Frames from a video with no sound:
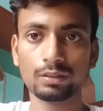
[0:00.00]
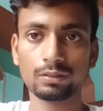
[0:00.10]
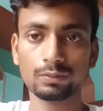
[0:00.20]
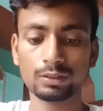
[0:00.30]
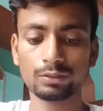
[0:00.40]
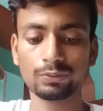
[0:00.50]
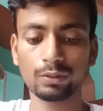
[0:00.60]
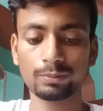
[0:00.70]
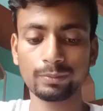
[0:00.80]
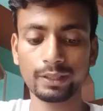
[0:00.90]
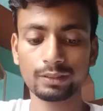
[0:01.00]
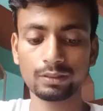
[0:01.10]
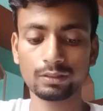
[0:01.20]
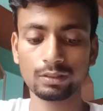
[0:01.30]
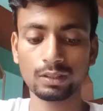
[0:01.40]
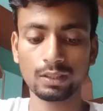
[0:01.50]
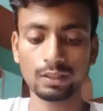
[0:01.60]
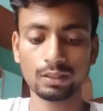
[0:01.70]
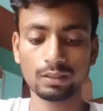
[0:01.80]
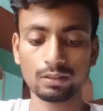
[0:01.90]
which is formed by the
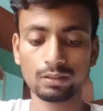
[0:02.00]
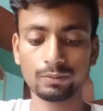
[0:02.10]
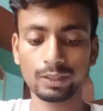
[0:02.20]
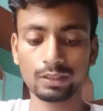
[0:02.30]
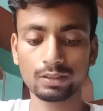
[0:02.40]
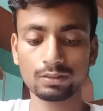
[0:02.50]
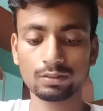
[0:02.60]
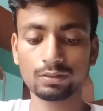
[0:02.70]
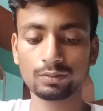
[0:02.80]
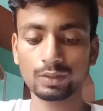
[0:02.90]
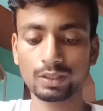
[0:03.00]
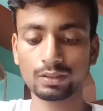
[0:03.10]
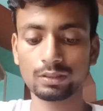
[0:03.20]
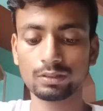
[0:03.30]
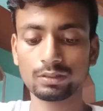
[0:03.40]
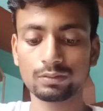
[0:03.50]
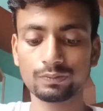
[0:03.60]
vagus nerve, and the